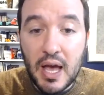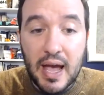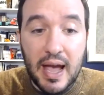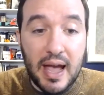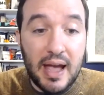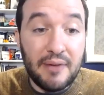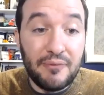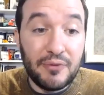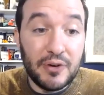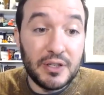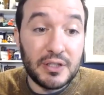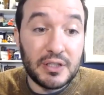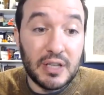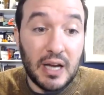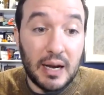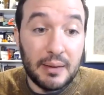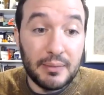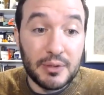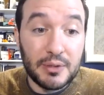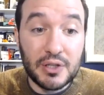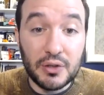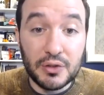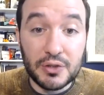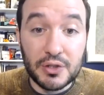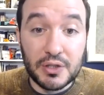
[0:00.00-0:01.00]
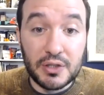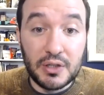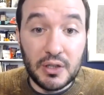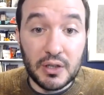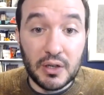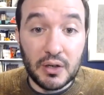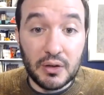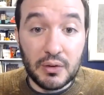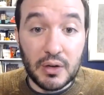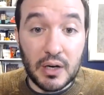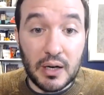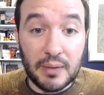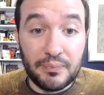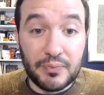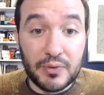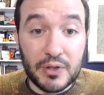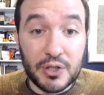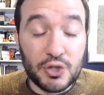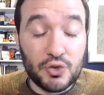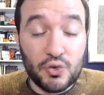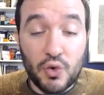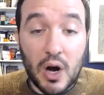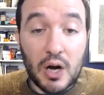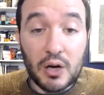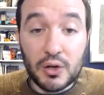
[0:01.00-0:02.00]
Anfernee Simons goes, you know, uh,
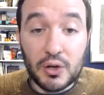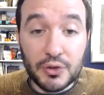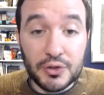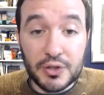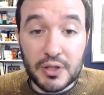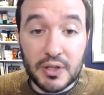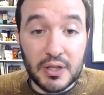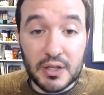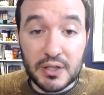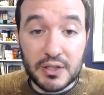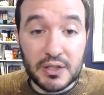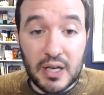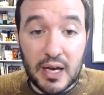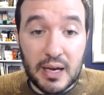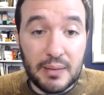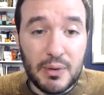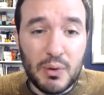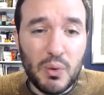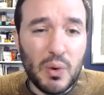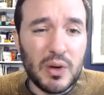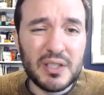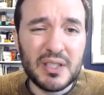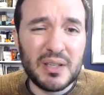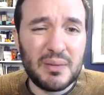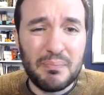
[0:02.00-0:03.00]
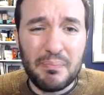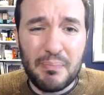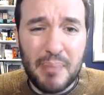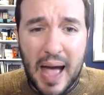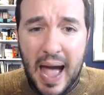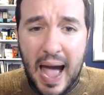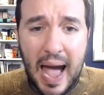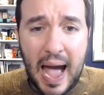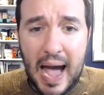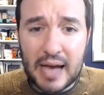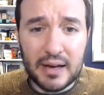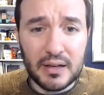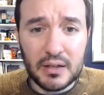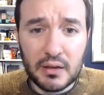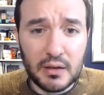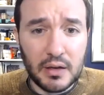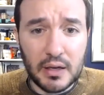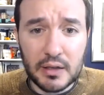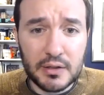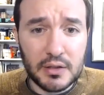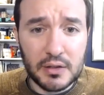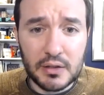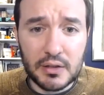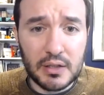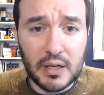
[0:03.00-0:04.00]
struggles in this game. He wasn't bad
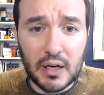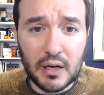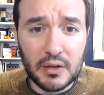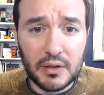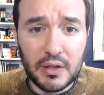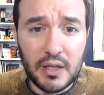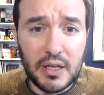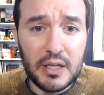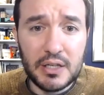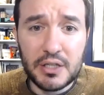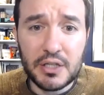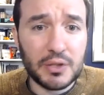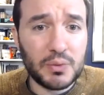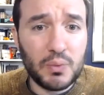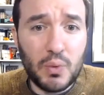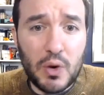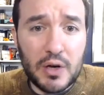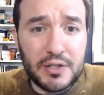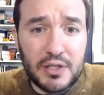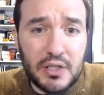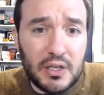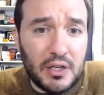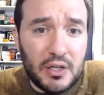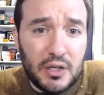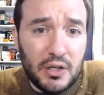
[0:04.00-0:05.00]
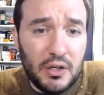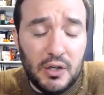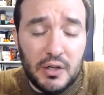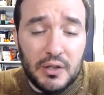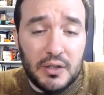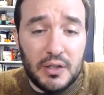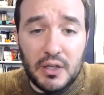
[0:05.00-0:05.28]
necessarily. He just wasn't good.